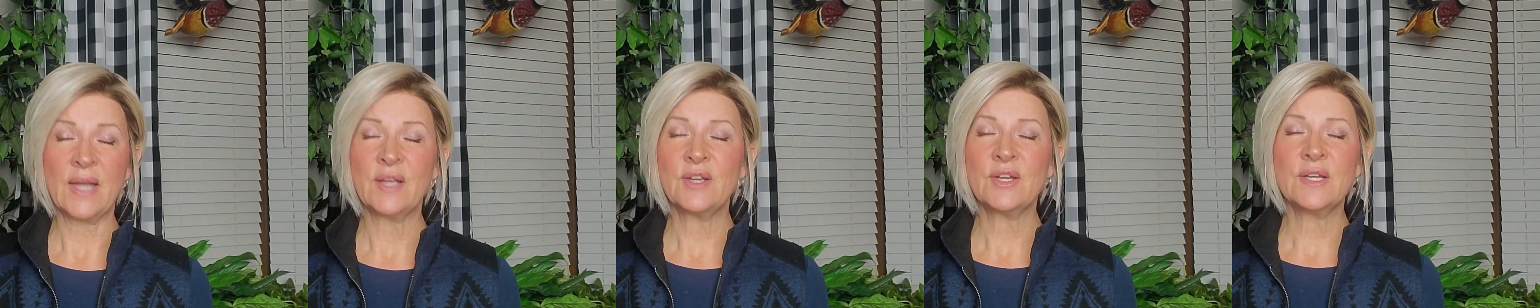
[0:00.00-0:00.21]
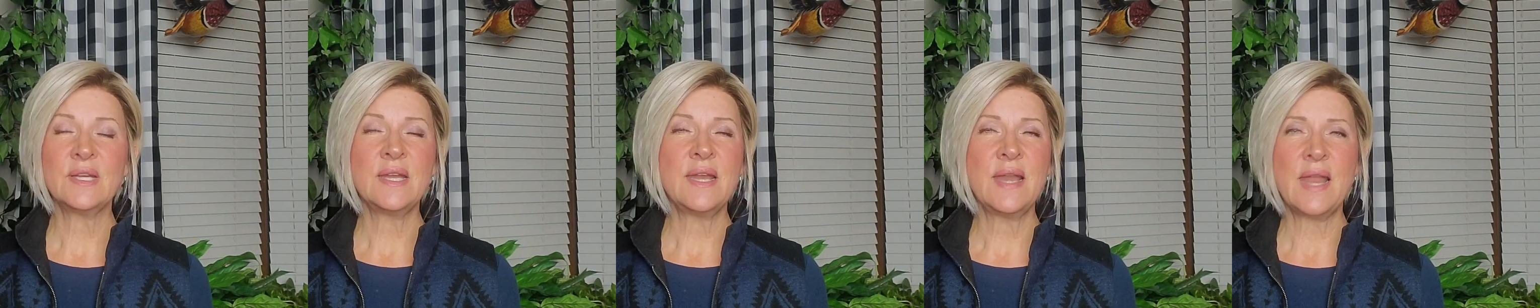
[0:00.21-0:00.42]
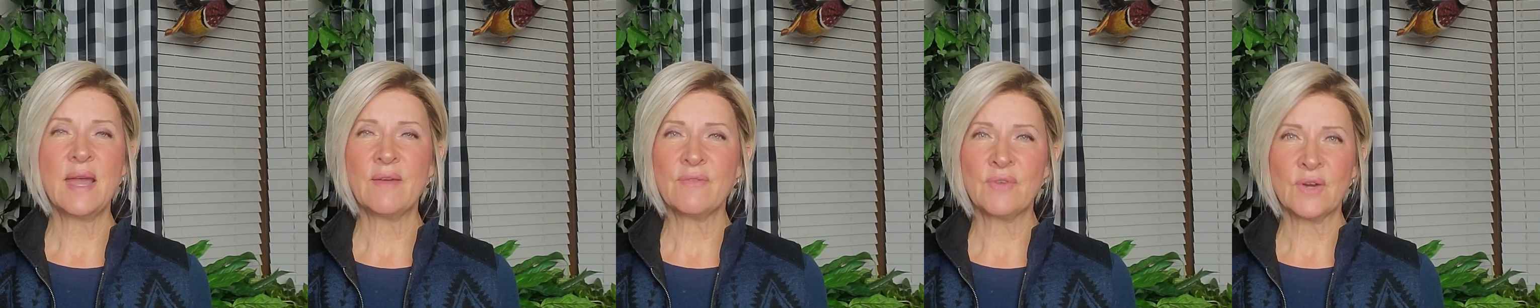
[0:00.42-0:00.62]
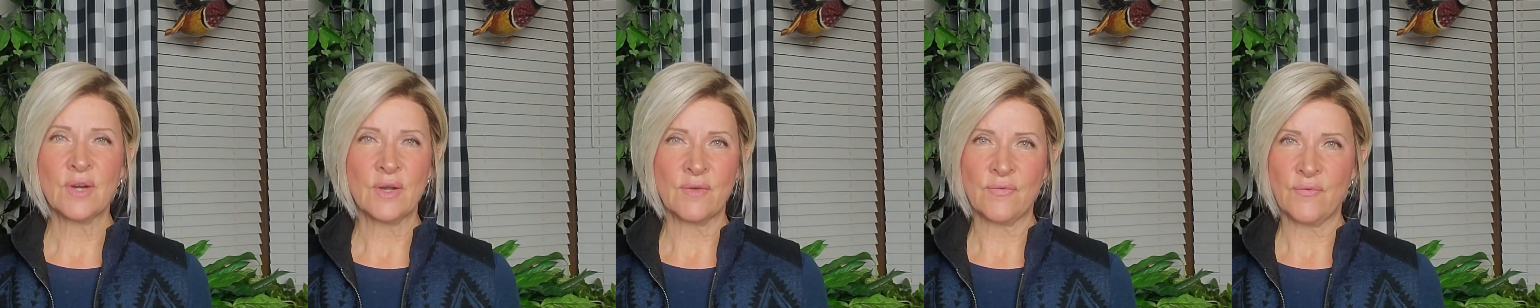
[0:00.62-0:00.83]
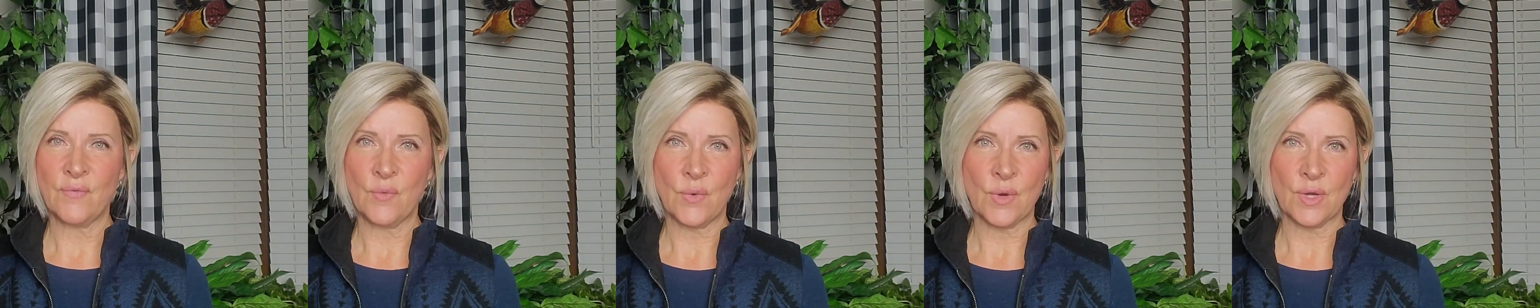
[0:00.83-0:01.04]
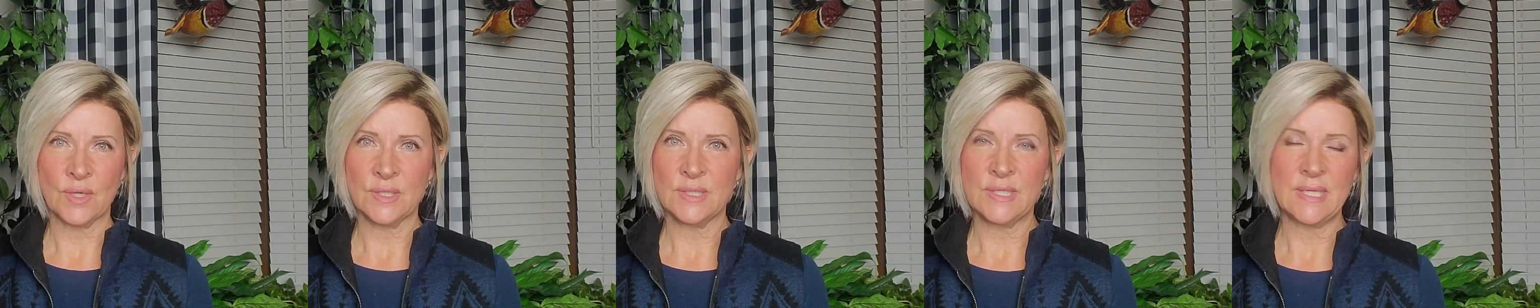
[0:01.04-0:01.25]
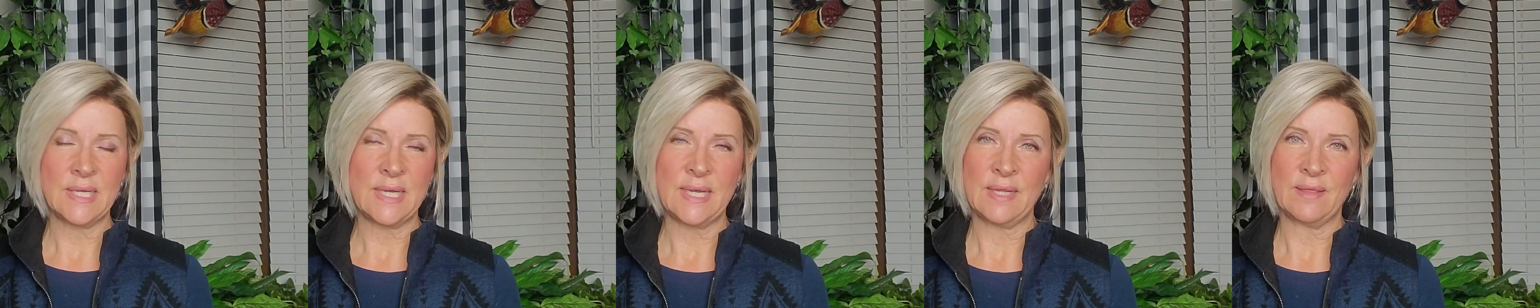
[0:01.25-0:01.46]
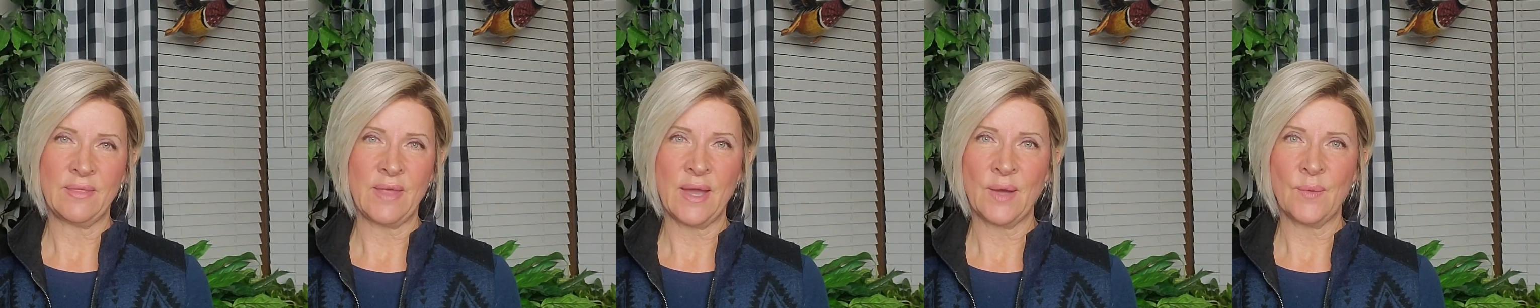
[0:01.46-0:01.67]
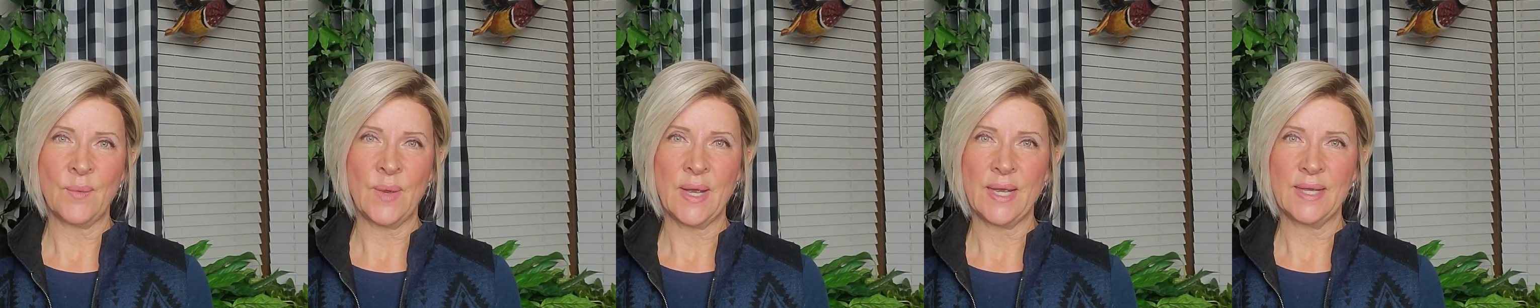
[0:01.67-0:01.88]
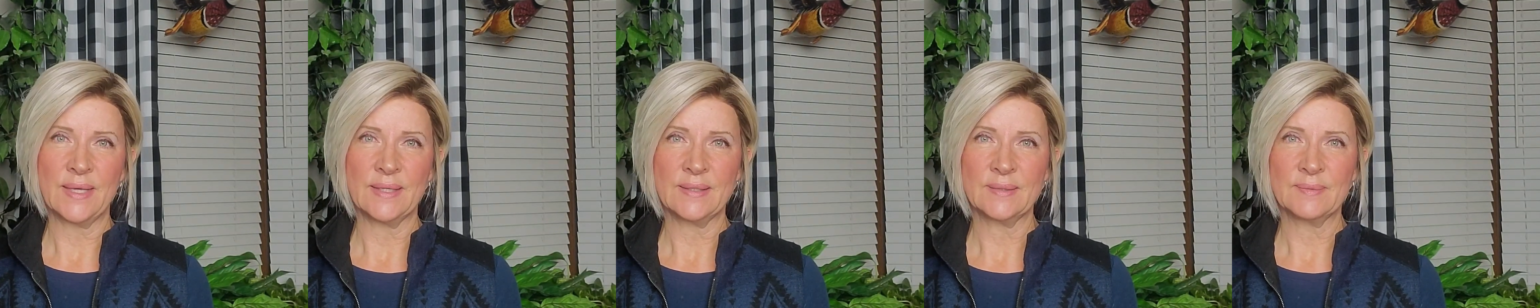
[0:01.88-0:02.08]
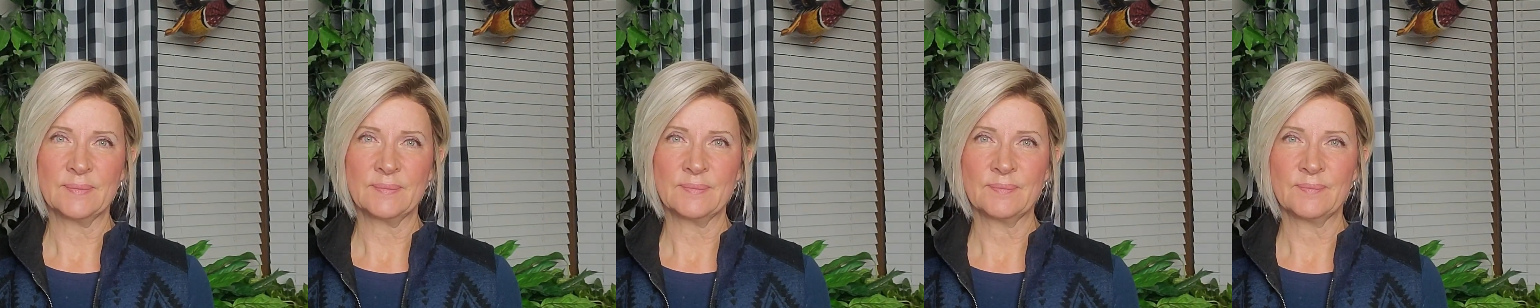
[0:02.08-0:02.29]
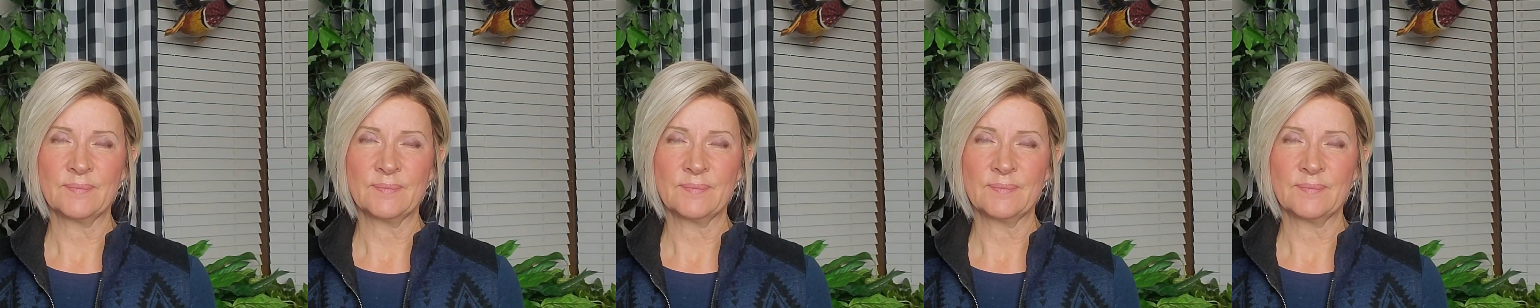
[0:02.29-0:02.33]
I could never afford to eat that way.